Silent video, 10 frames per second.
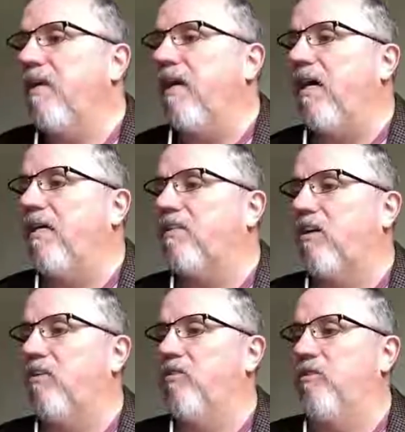It's
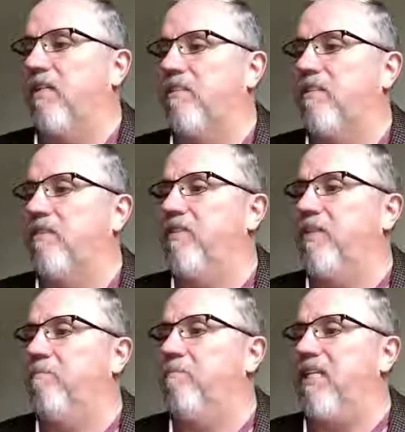called
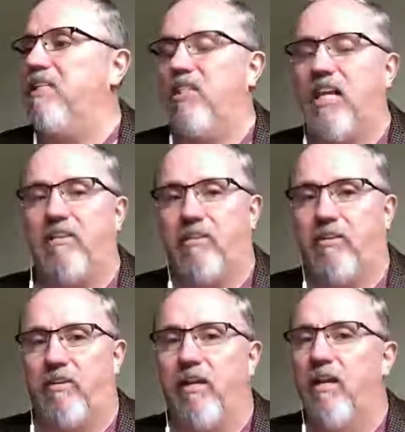2017
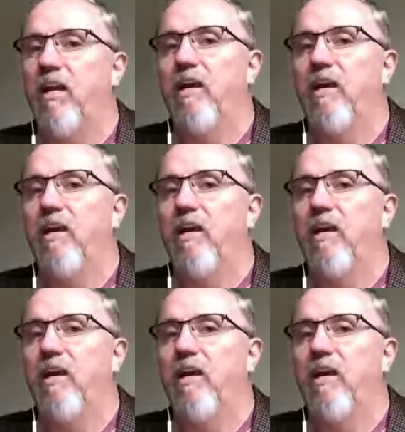BJ30.